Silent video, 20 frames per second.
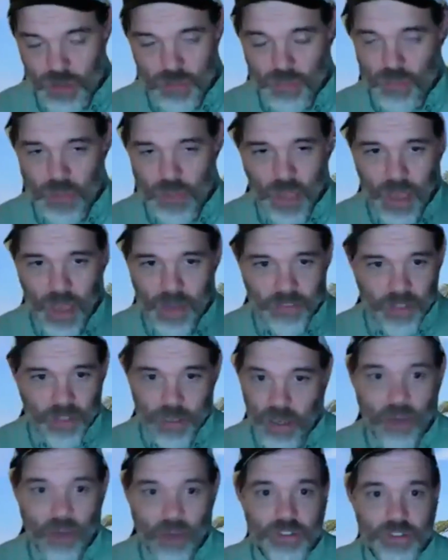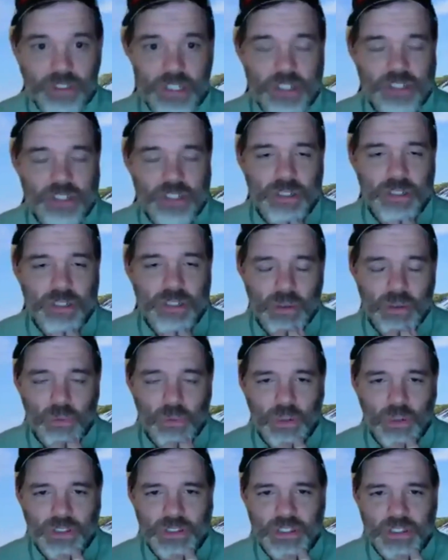having a conversation. It
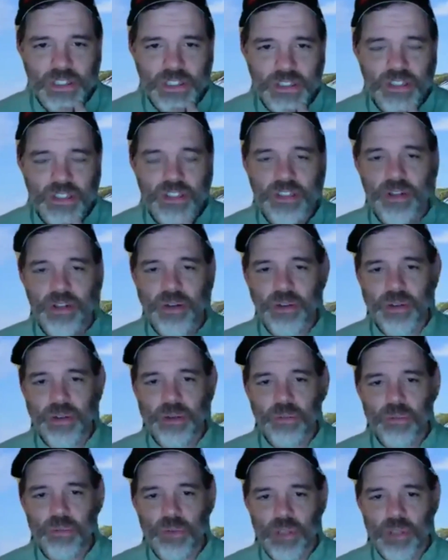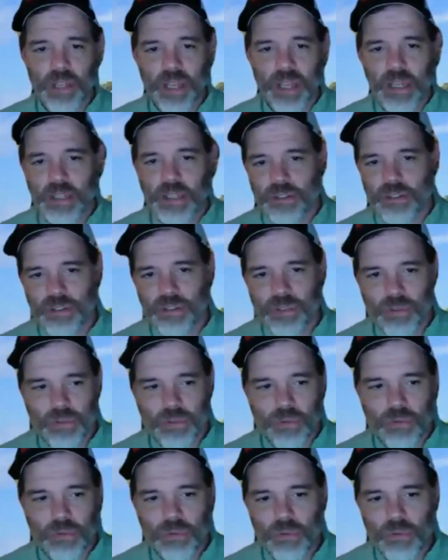wasn't necessarily related to